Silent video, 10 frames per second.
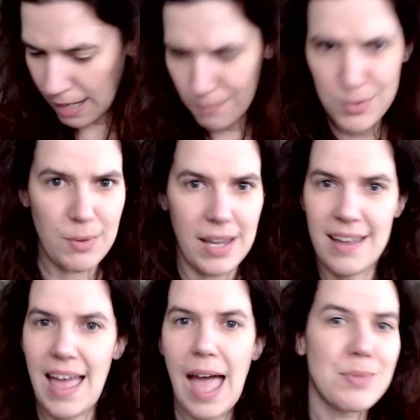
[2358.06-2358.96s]
So
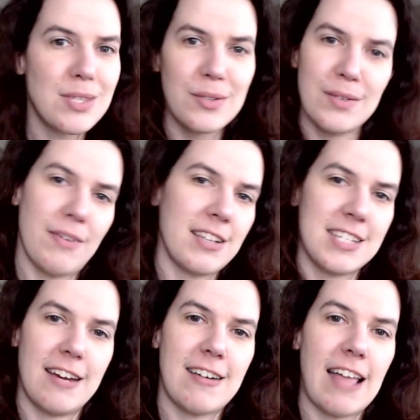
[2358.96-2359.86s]
I absolutely
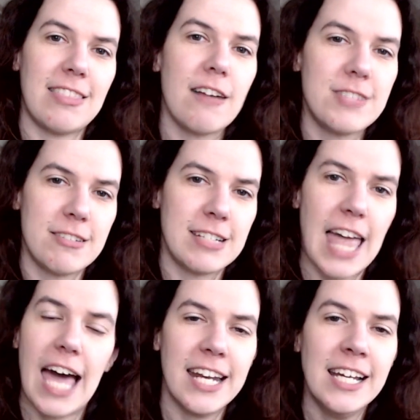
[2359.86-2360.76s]
volunteered. I love doing
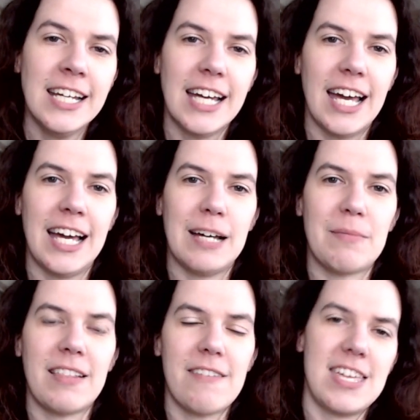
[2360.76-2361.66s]
that. I
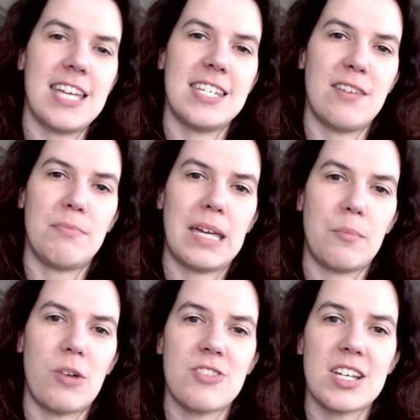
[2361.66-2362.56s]
love the idea of making
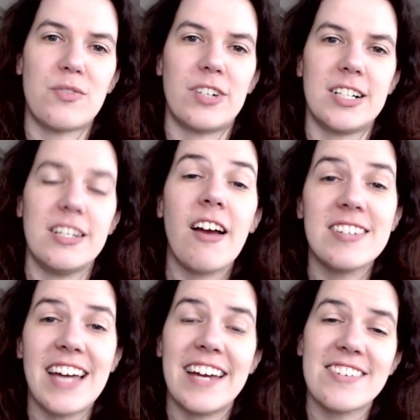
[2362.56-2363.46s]
projects for yarn
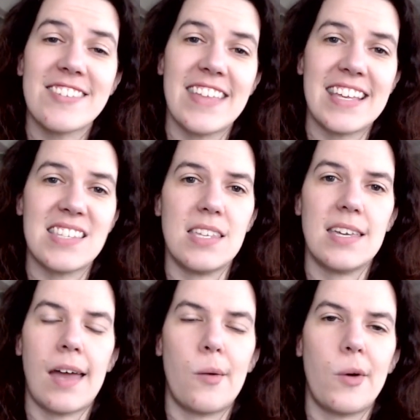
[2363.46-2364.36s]
dyers so they can see
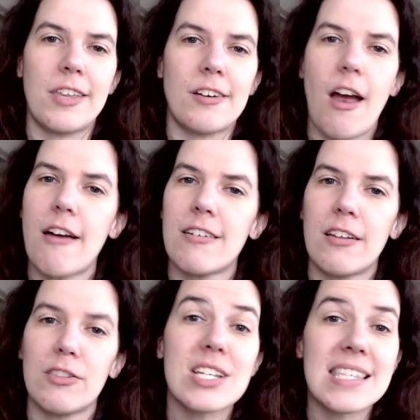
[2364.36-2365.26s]
kind of what their yarn
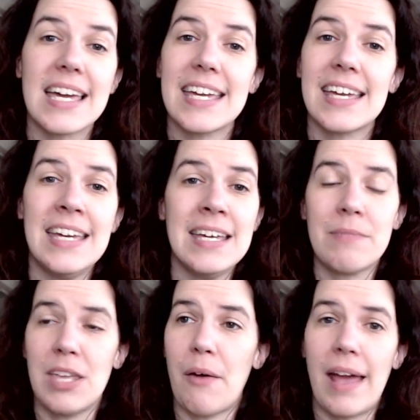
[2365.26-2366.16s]
looks like.
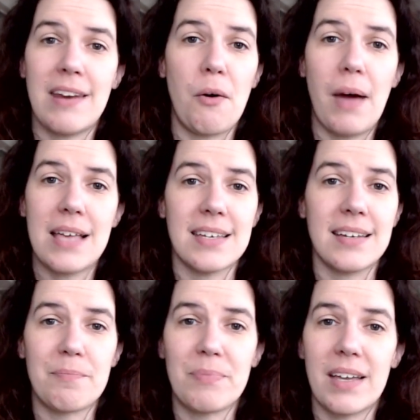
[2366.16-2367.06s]
I know as
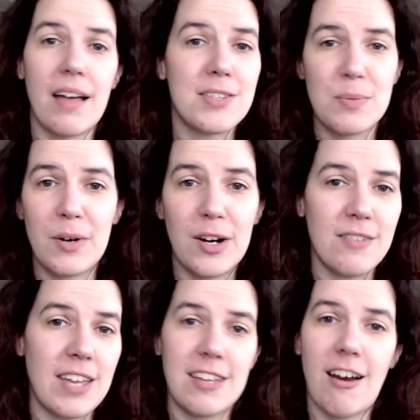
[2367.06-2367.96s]
a customer of
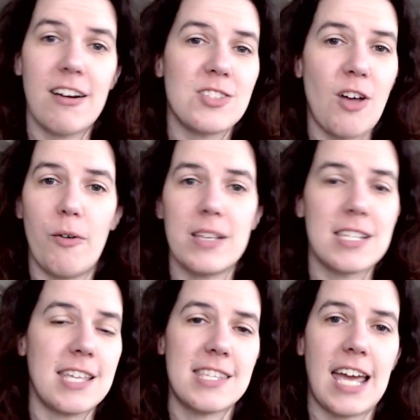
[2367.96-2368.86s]
any yarn, it's always
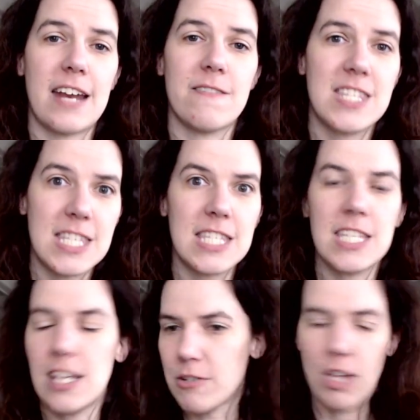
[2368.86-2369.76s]
nice to kind of,
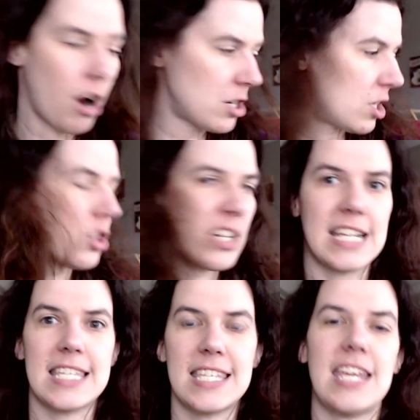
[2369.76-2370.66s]
it's hard to look at
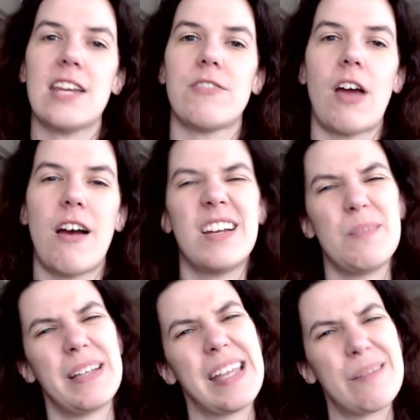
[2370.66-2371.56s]
a skein of yarn and
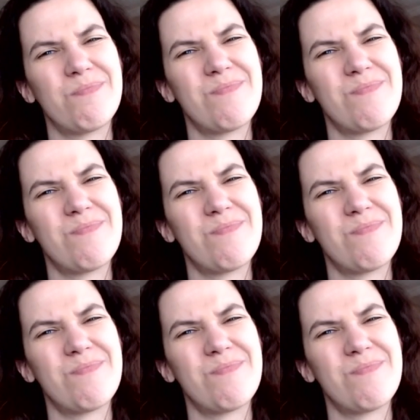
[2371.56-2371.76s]
be like,